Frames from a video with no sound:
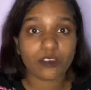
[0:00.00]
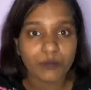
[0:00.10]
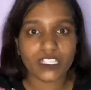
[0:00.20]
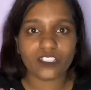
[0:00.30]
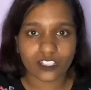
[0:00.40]

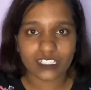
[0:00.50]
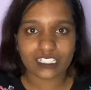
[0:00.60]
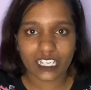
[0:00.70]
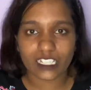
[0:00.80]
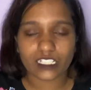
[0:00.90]
mean
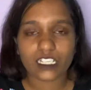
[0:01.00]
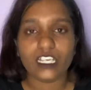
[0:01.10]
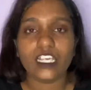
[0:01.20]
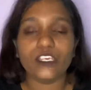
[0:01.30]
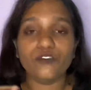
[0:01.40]
consent.
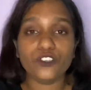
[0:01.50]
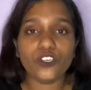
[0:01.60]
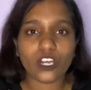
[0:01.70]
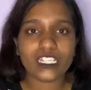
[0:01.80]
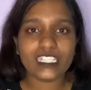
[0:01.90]
If you do
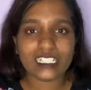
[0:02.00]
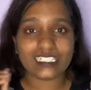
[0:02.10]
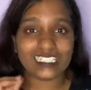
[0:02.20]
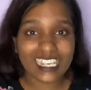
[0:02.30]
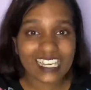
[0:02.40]
not hear a
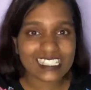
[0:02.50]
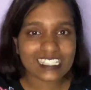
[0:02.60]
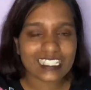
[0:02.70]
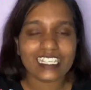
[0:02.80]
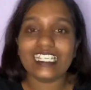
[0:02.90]
yes,
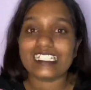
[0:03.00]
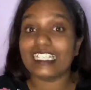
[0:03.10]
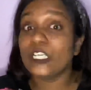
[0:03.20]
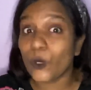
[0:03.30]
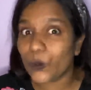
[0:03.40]
it's a
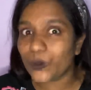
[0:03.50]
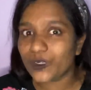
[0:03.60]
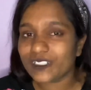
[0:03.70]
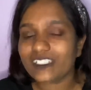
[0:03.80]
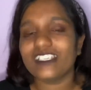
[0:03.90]
no.
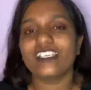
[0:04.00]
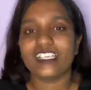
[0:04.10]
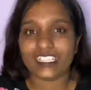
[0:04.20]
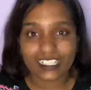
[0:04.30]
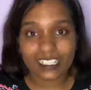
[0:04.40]

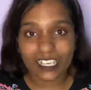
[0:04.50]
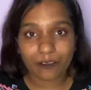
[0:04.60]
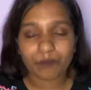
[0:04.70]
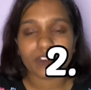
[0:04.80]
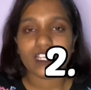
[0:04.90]
Okay?
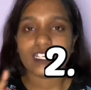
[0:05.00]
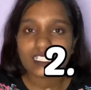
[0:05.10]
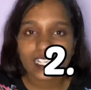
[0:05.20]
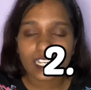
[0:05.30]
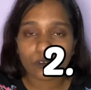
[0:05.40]

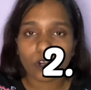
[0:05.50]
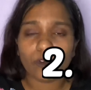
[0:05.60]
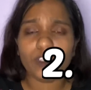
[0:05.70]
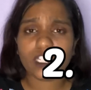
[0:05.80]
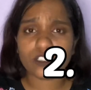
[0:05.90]
Second of all, we
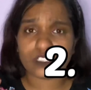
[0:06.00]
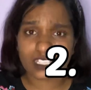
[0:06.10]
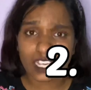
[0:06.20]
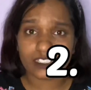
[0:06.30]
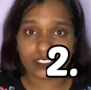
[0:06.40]
need to
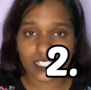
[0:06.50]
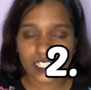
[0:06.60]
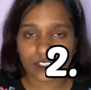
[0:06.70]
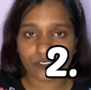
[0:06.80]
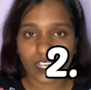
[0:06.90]
start
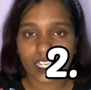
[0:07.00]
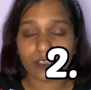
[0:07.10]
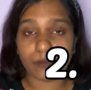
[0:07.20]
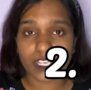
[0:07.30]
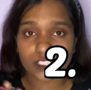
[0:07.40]
redefining
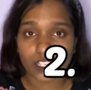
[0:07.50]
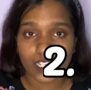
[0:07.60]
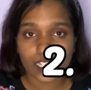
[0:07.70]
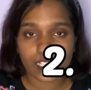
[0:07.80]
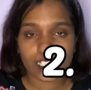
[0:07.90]

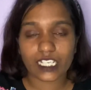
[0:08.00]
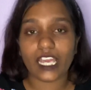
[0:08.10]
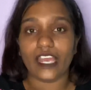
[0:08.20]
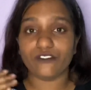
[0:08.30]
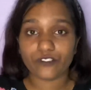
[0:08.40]
masculinity
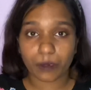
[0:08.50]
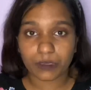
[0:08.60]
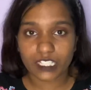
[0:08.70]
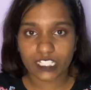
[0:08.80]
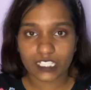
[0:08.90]
and
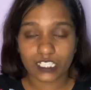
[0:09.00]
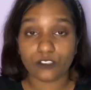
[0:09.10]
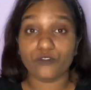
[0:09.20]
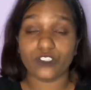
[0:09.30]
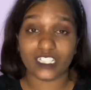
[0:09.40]
femininity
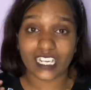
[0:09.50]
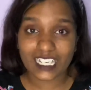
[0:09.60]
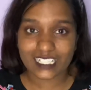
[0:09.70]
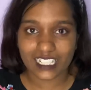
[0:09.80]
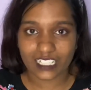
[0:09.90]
for the
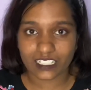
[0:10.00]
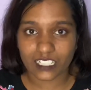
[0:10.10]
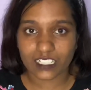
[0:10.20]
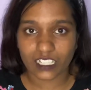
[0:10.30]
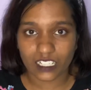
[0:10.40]
next
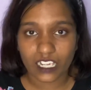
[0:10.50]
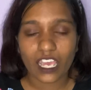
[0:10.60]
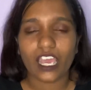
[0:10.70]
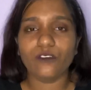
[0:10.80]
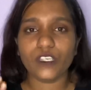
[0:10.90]
generation.
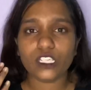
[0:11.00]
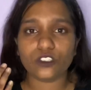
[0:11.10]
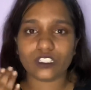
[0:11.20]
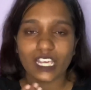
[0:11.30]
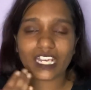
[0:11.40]
And we need to
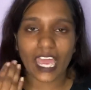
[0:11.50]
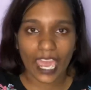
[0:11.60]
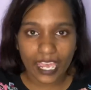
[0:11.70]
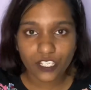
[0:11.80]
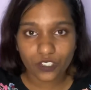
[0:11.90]
start
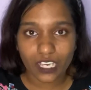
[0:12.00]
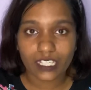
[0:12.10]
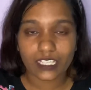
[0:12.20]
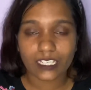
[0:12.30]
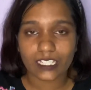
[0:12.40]

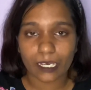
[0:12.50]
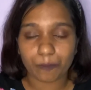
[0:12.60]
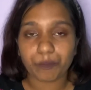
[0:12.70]
educating them